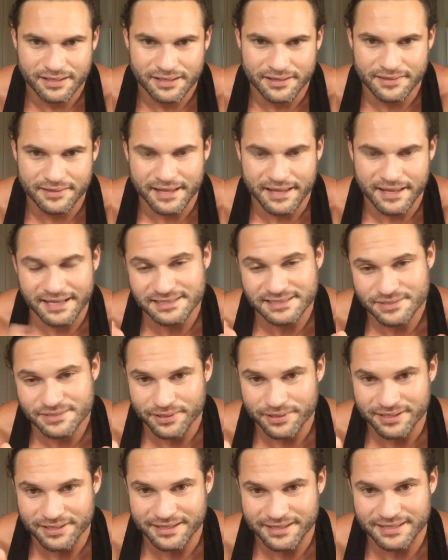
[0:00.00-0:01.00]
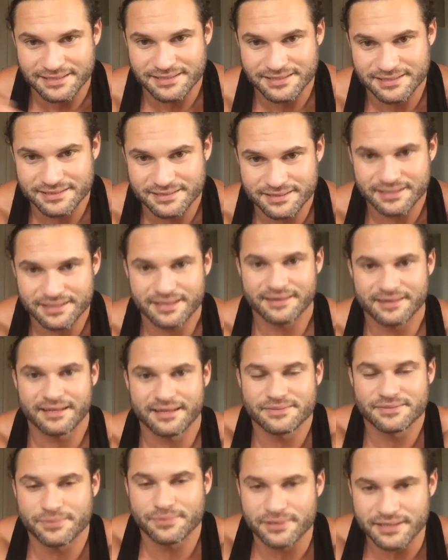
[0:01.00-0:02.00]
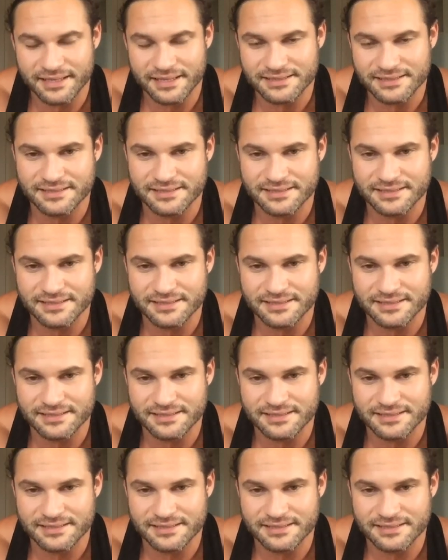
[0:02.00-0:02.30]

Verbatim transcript: And that's where it gets